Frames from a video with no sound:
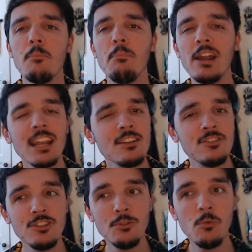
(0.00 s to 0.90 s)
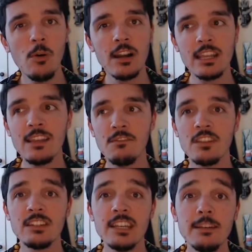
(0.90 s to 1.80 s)
but I do want to give the
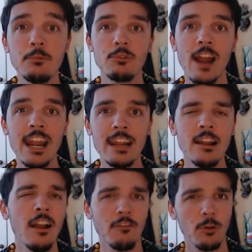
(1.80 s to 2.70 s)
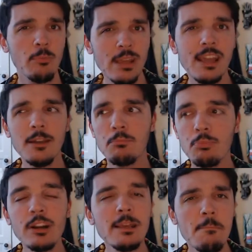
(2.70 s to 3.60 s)
team credit for being
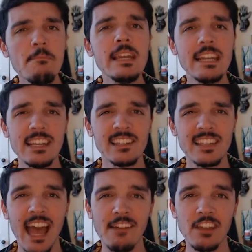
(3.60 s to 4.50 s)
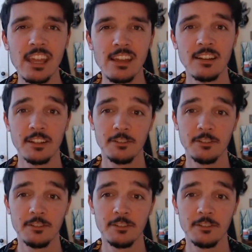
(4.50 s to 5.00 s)
pretty media savvy.